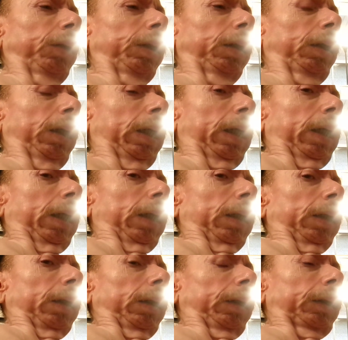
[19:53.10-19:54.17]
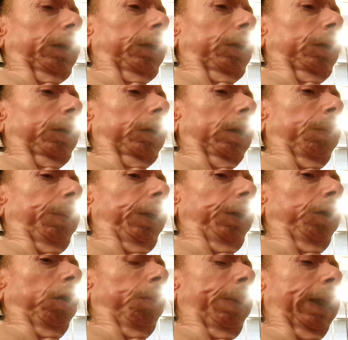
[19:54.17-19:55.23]
what was that? There was one where
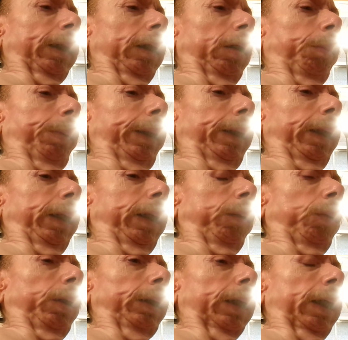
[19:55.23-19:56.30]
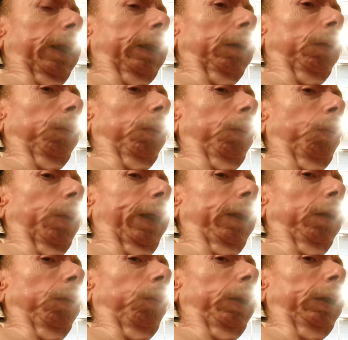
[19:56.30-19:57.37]
movie monsters were coming to
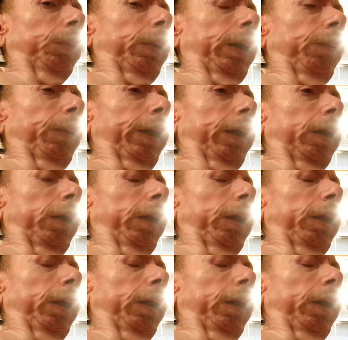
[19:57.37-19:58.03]
life, like Dracula and